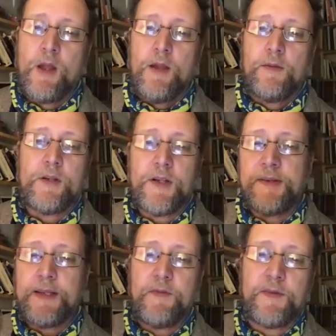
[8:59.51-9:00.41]
So just to
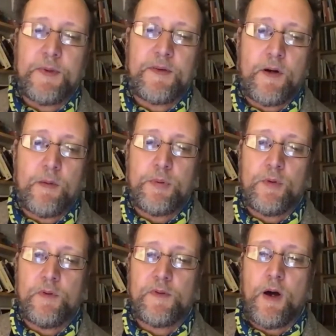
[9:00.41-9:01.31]
give some
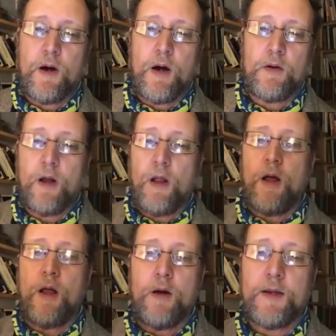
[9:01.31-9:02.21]
examples,
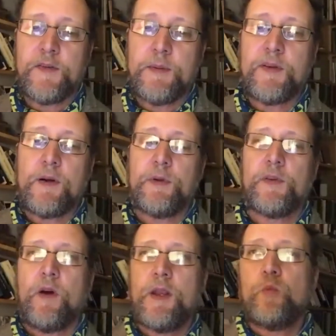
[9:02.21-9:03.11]
I'll give some examples of
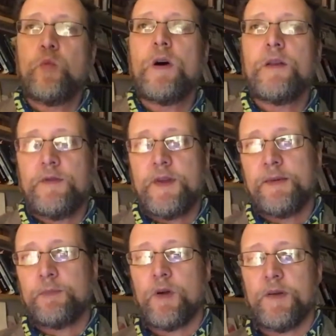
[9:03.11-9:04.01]
only one of these
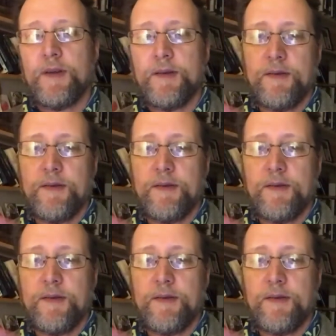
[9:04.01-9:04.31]
processes, the